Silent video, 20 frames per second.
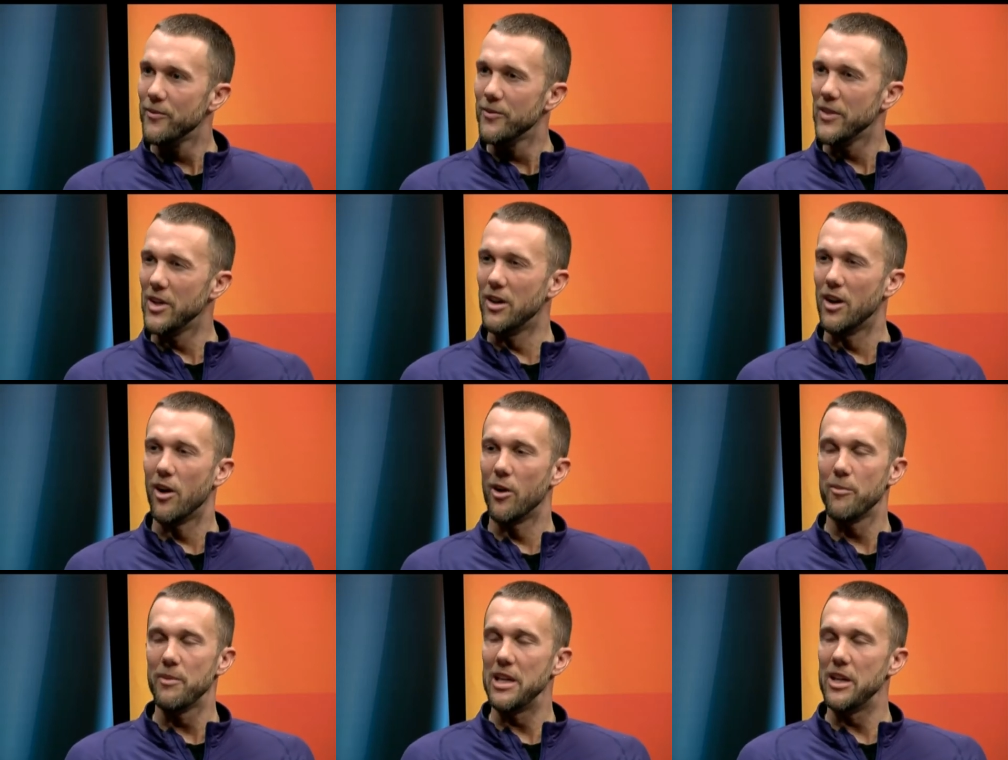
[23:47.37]
Right. You
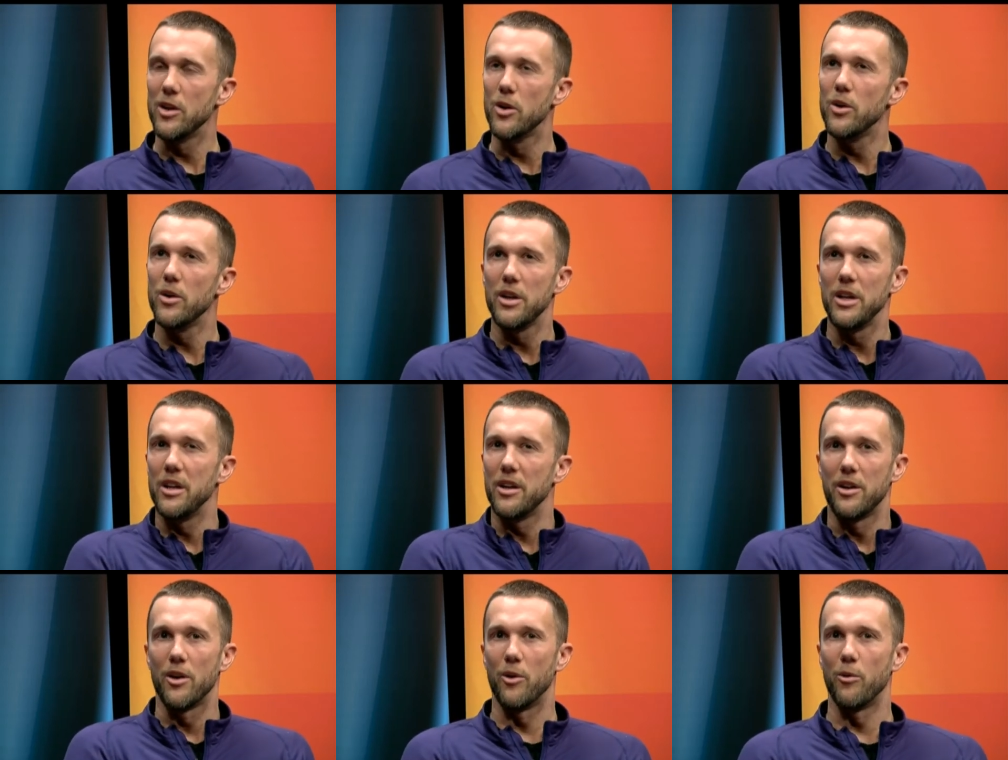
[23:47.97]
know, I mean, right. who,
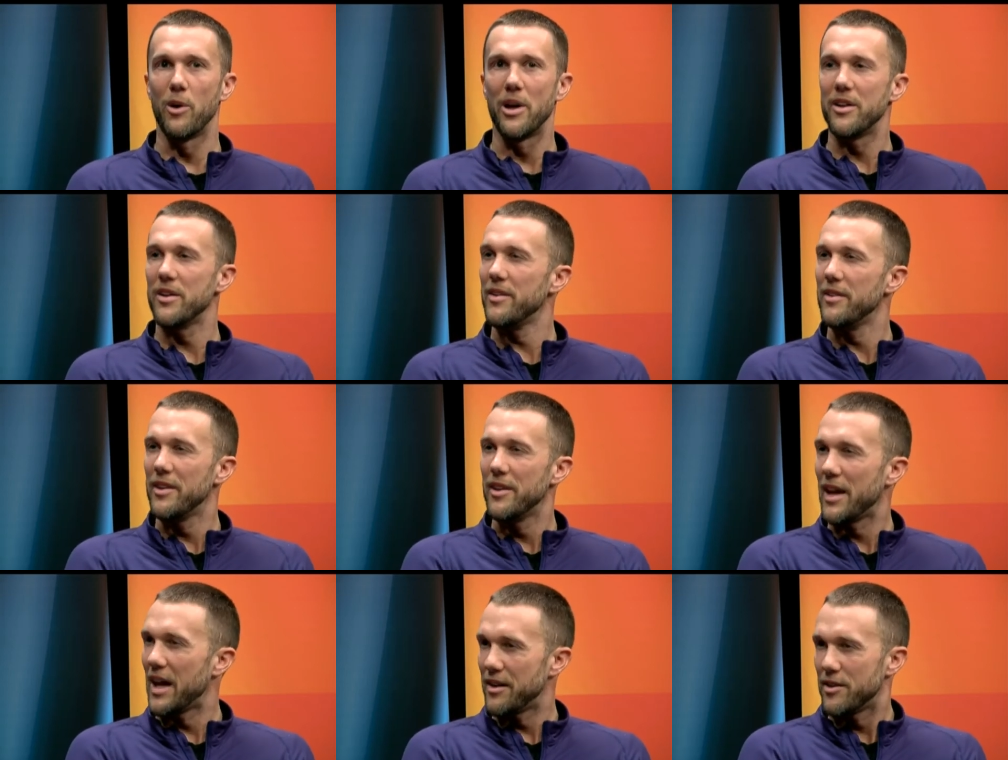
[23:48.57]
you know, whether
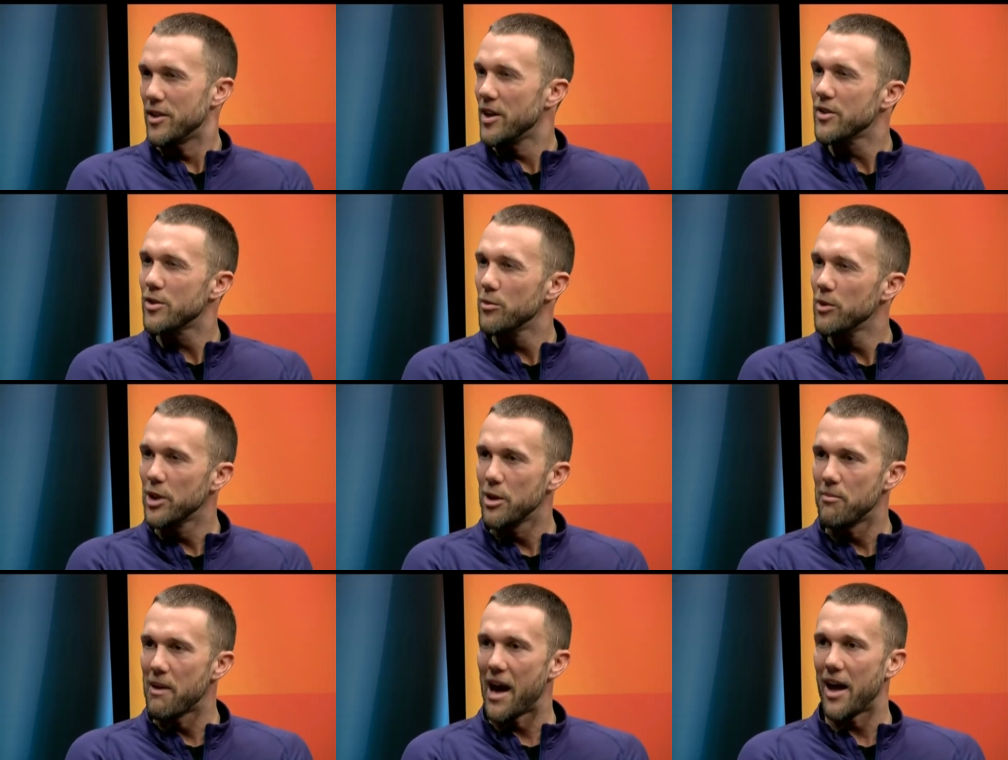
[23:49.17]
that doesn't
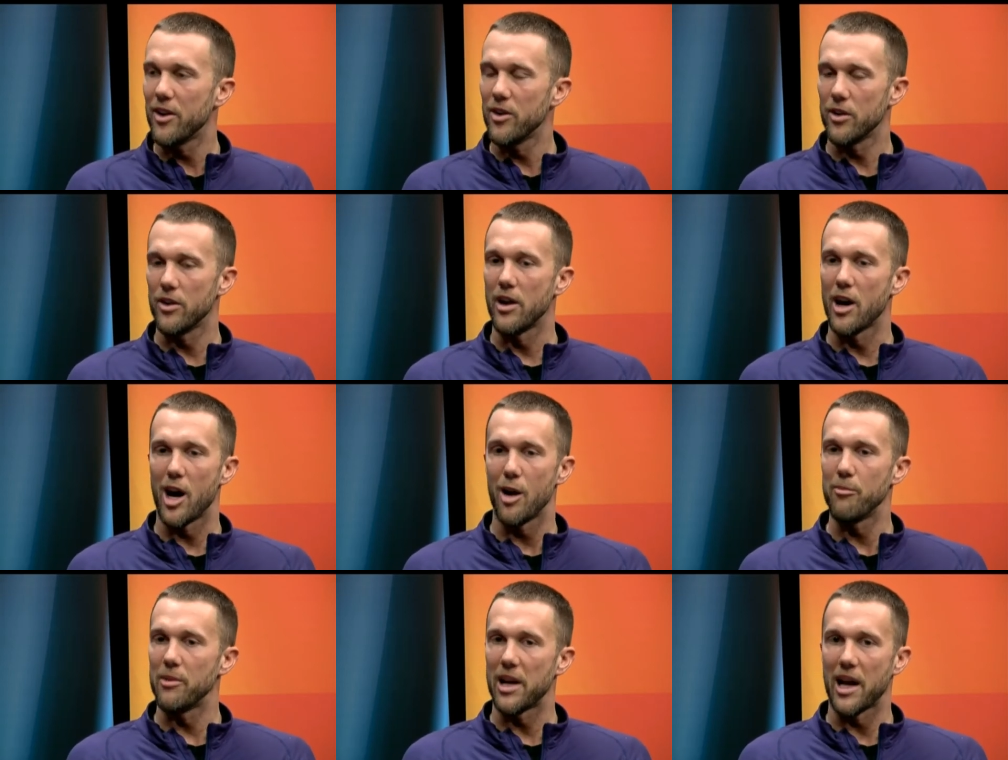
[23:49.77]
really matter or
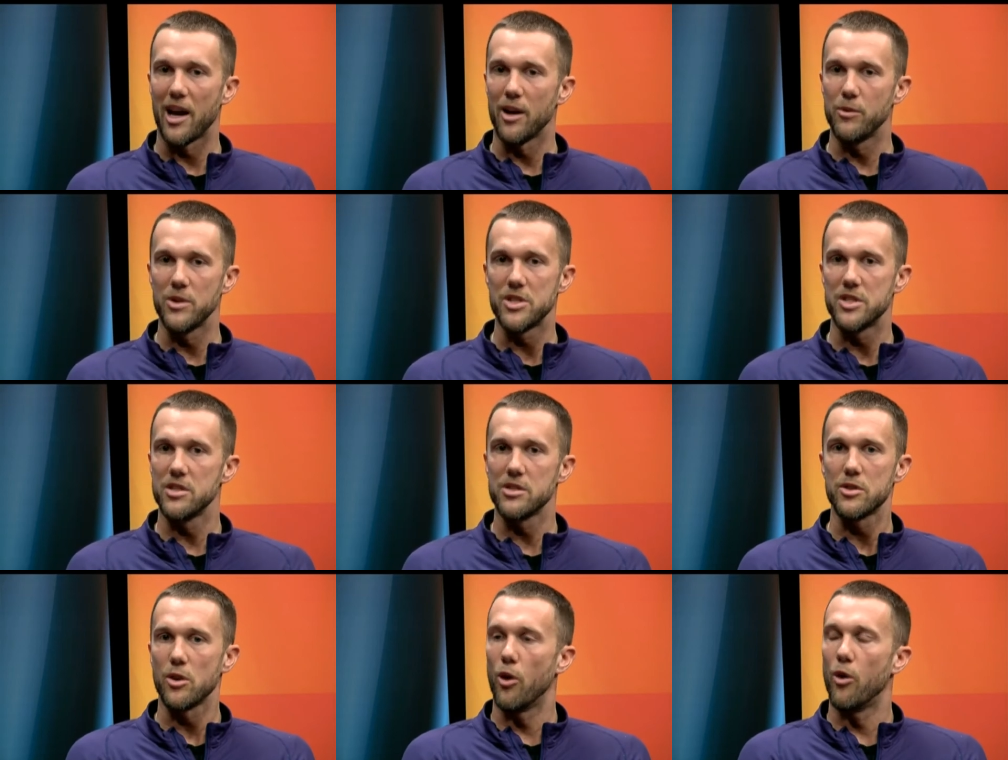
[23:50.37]
not, but I
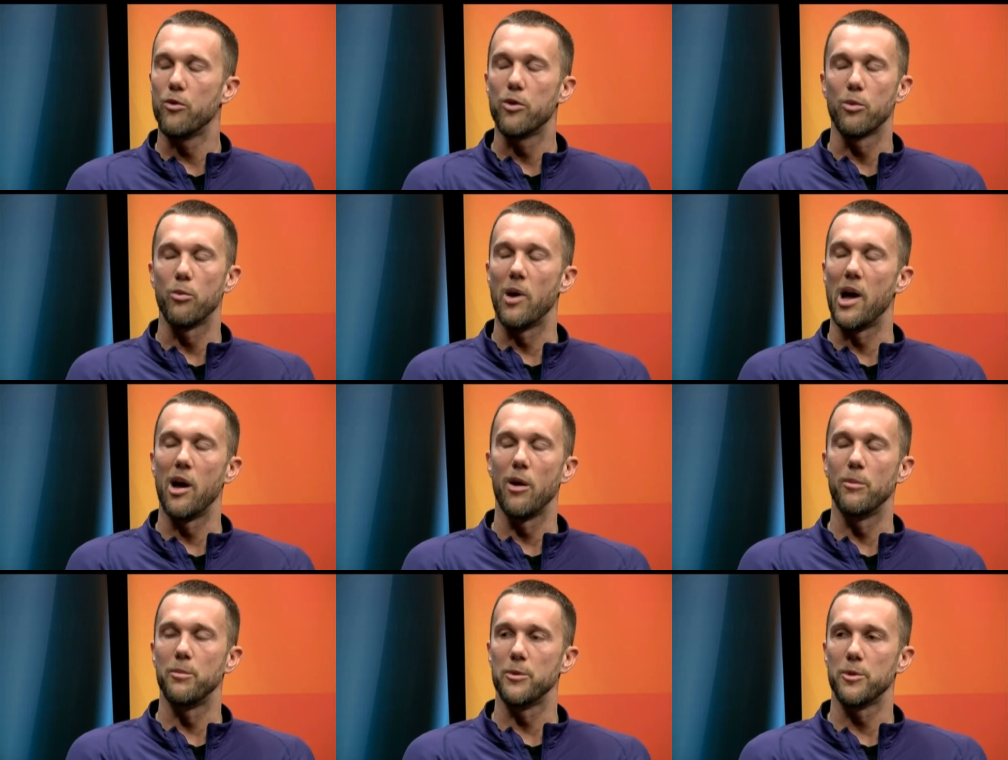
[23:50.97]
was just
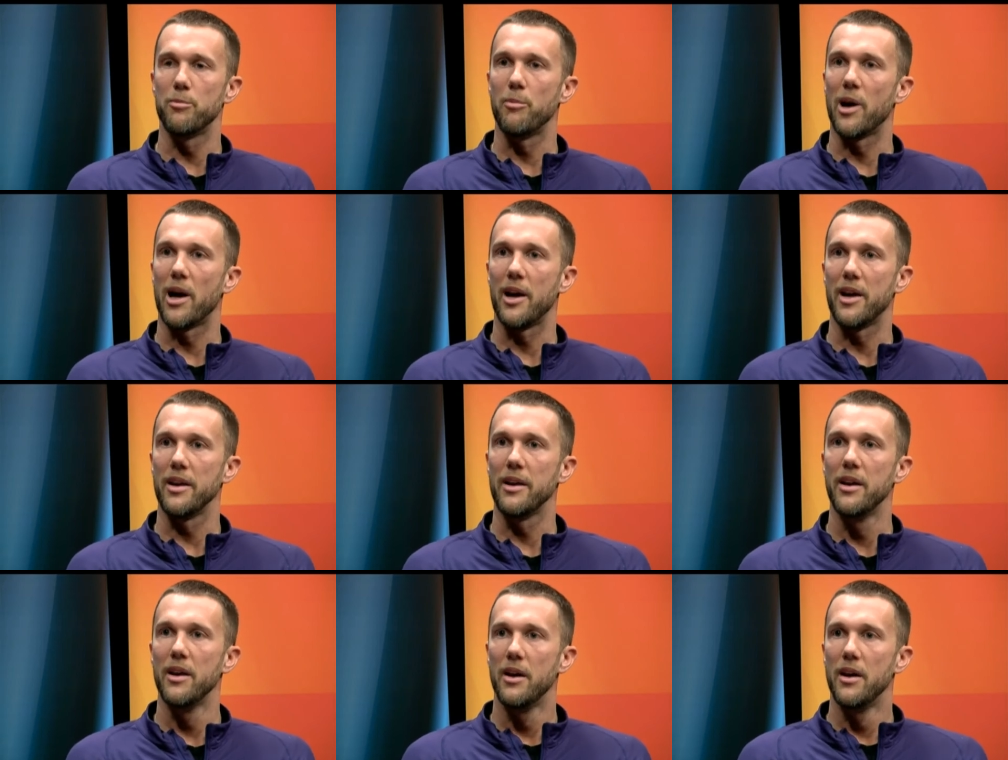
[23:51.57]
overwhelmed
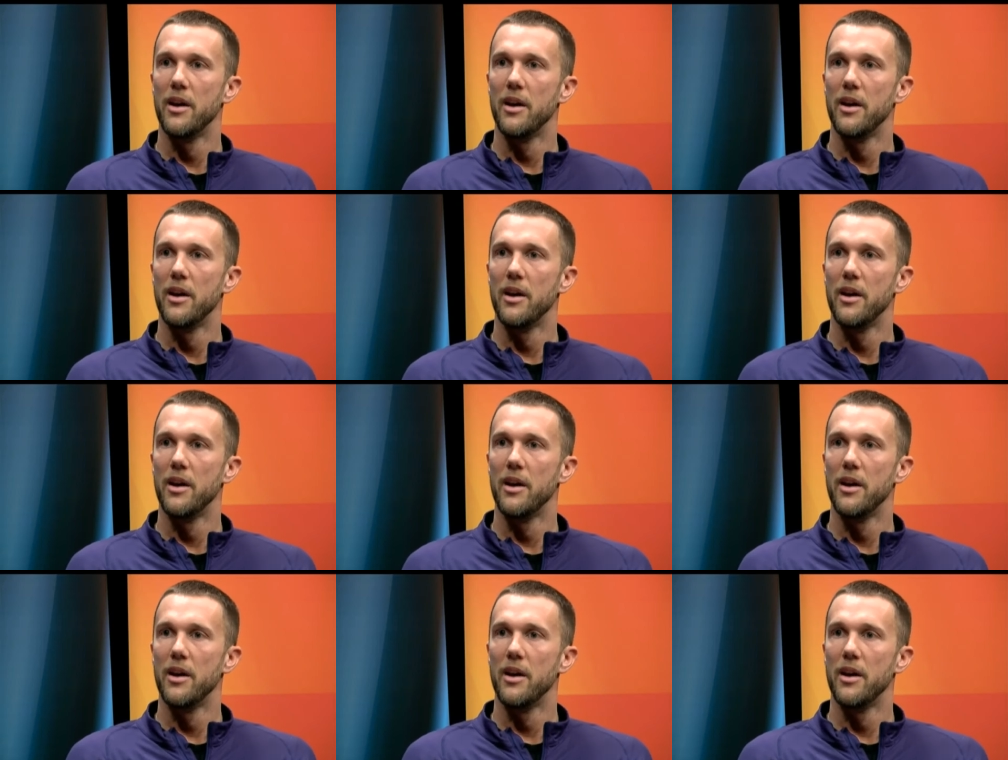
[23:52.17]
by